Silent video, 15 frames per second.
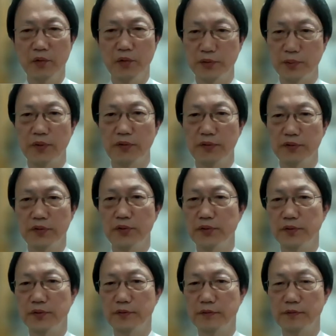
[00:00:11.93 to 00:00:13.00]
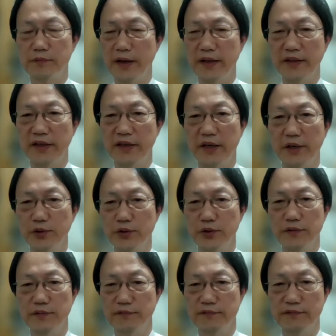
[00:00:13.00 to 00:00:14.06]
respond to
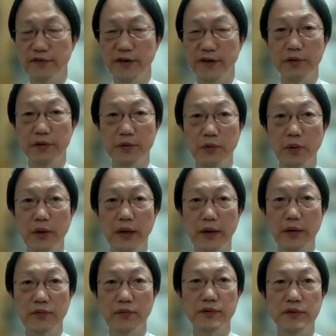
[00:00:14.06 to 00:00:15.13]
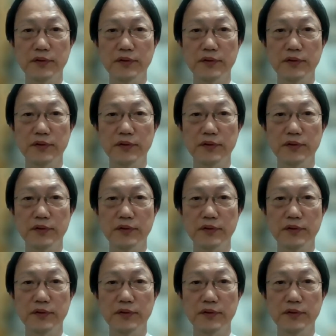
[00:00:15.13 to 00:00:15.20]
medication very well.